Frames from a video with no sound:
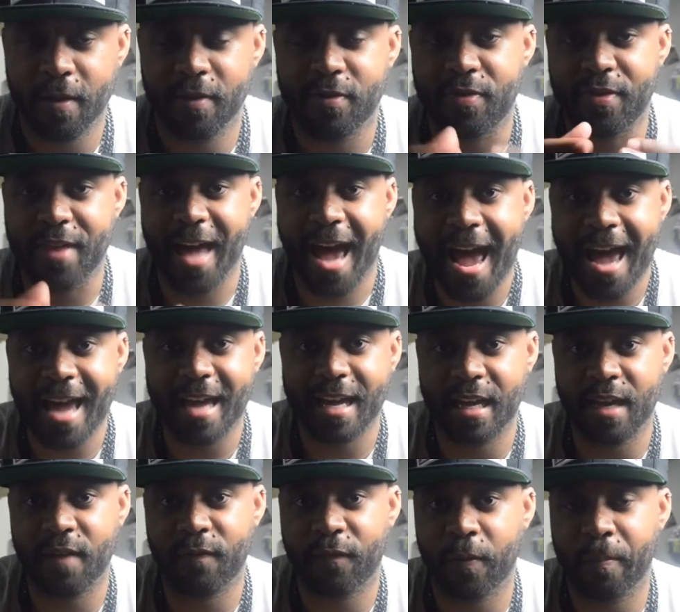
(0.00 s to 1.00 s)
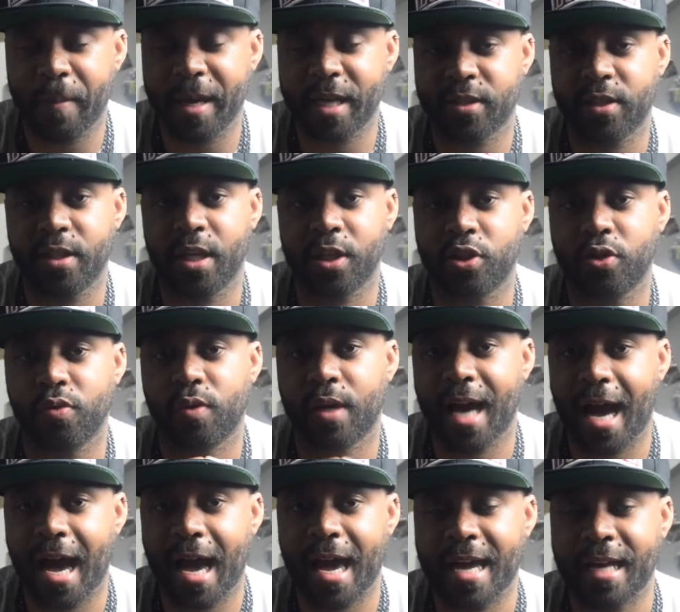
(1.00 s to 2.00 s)
that information that you
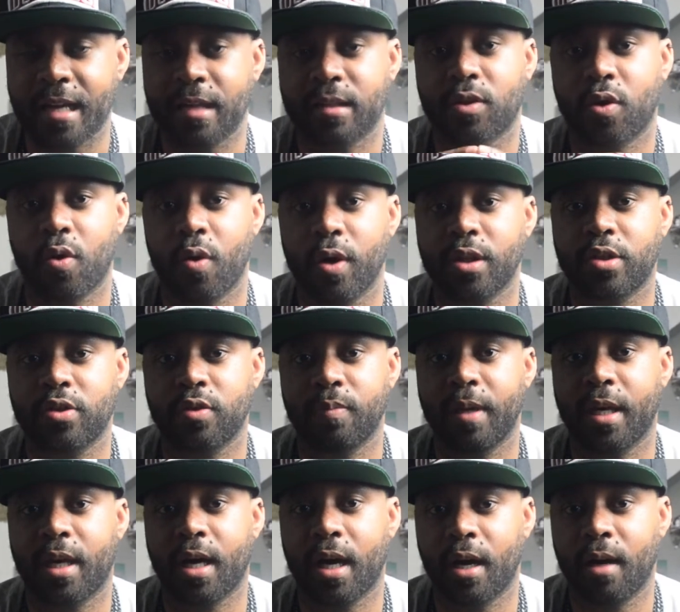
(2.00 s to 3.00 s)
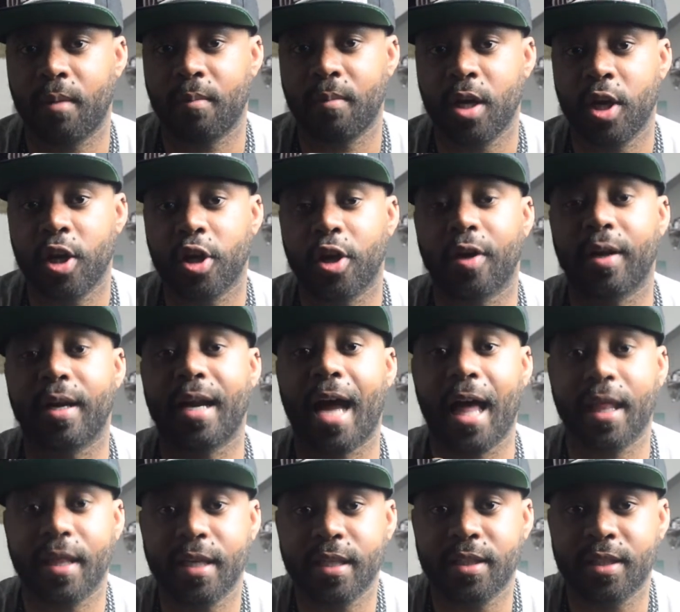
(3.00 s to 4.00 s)
got, and it's going to become your
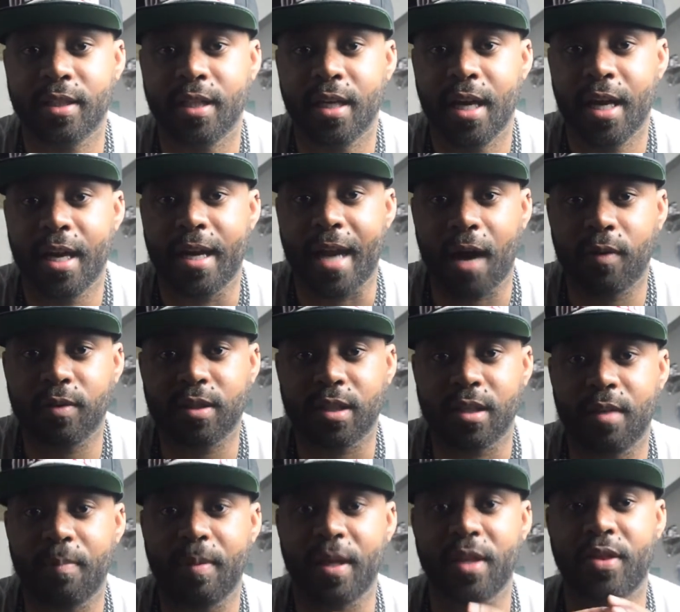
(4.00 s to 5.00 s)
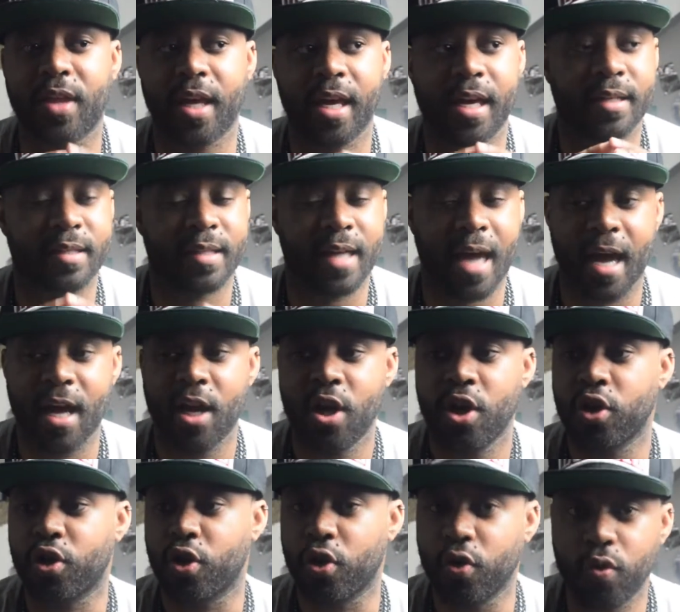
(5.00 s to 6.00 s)
knowledge. Now it's going to be things that
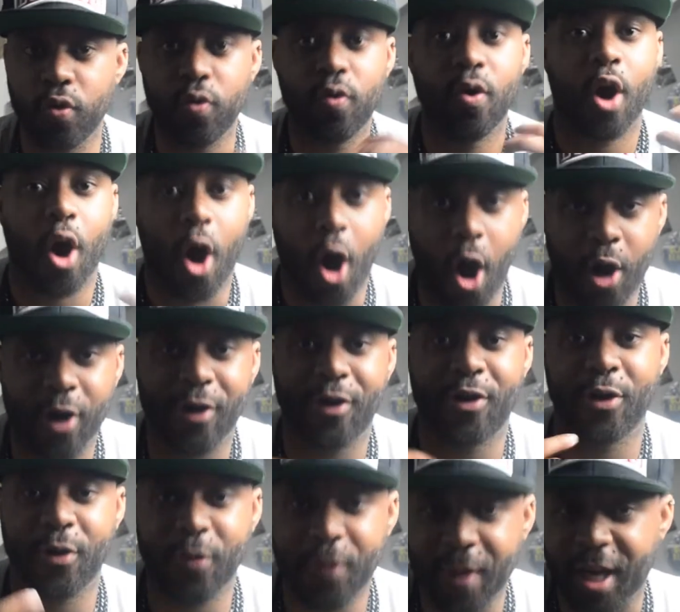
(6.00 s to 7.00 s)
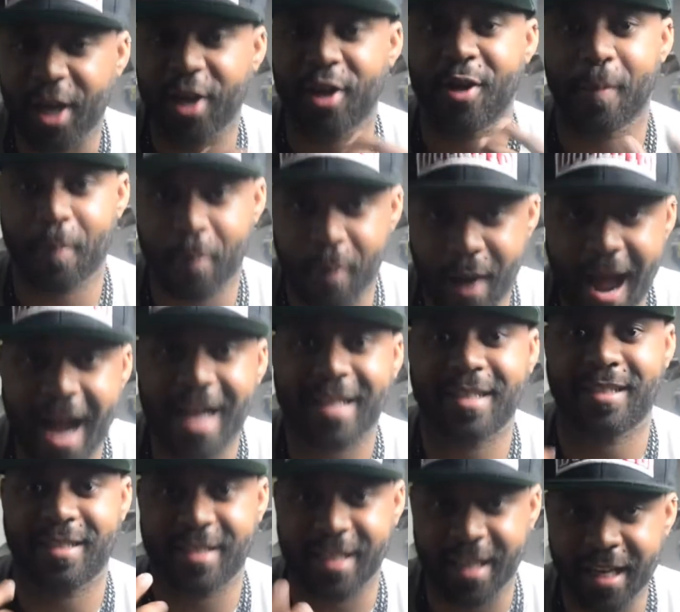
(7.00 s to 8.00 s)
you are doing and you're
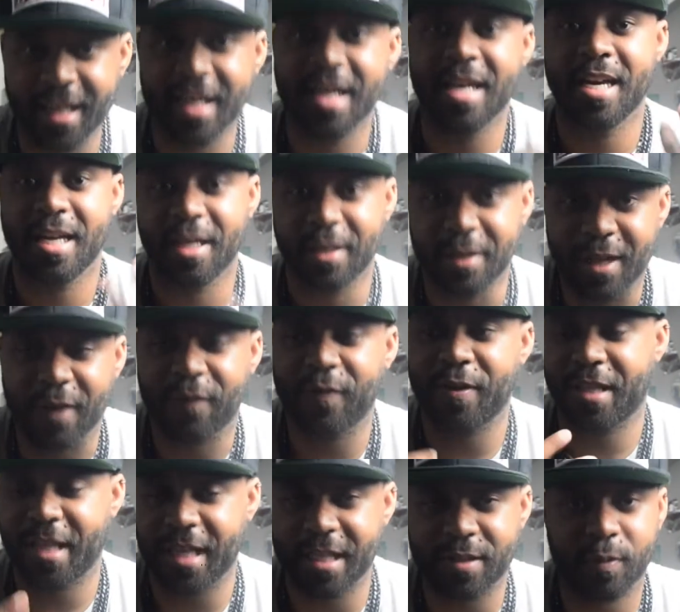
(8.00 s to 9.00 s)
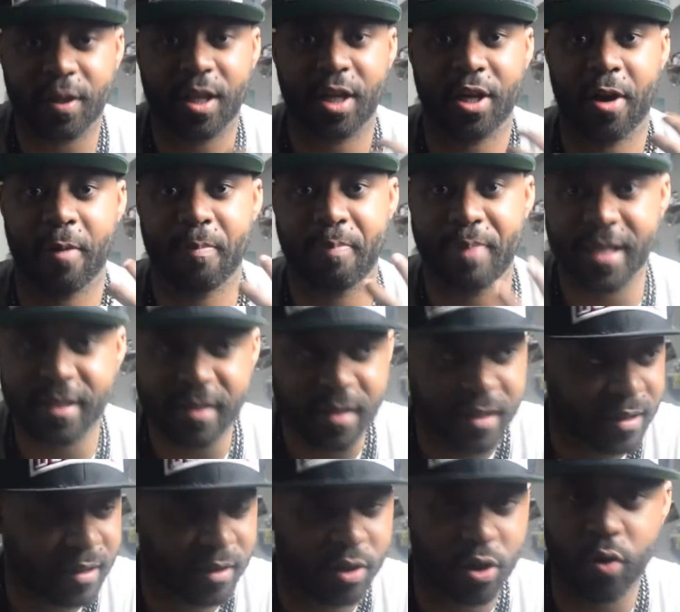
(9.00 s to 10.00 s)
practicing, different things within your
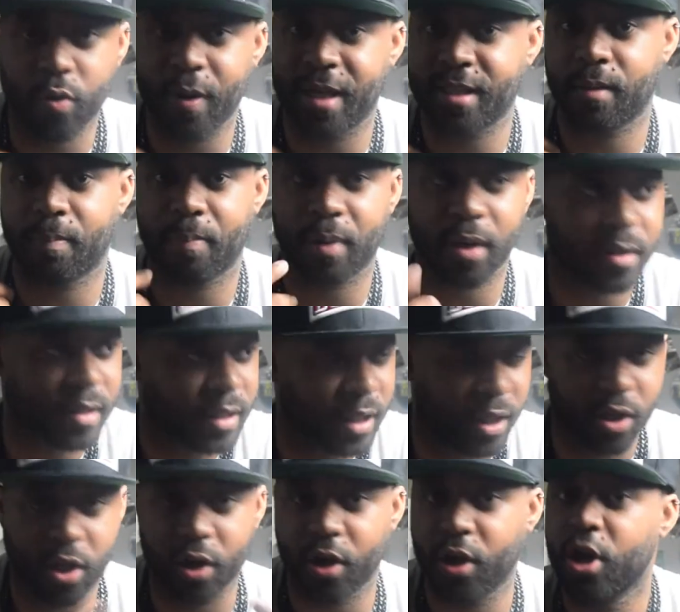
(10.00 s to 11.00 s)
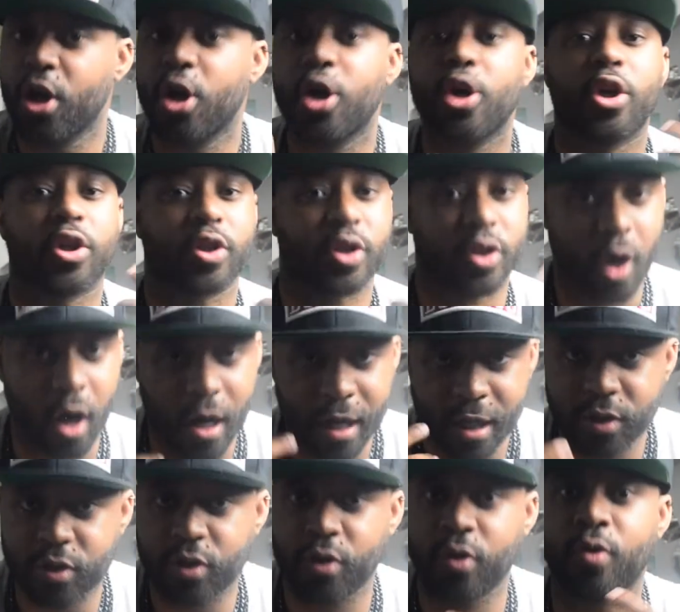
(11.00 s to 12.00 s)
business. You as a person, you're starting
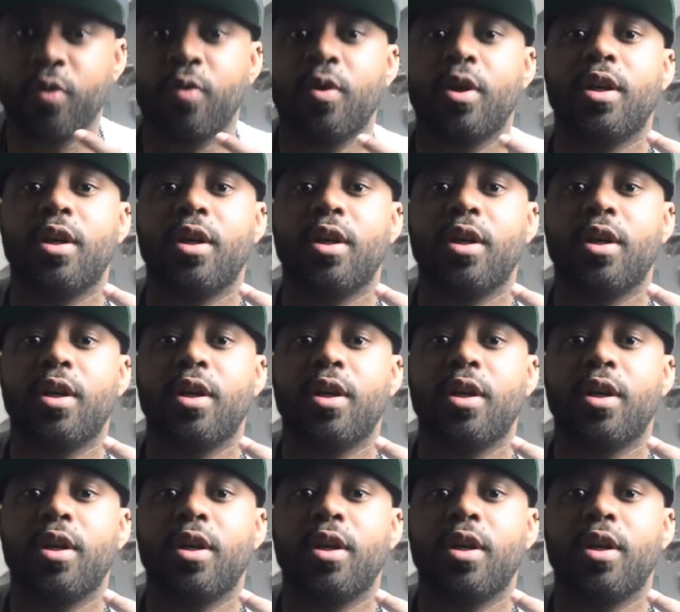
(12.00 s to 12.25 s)
to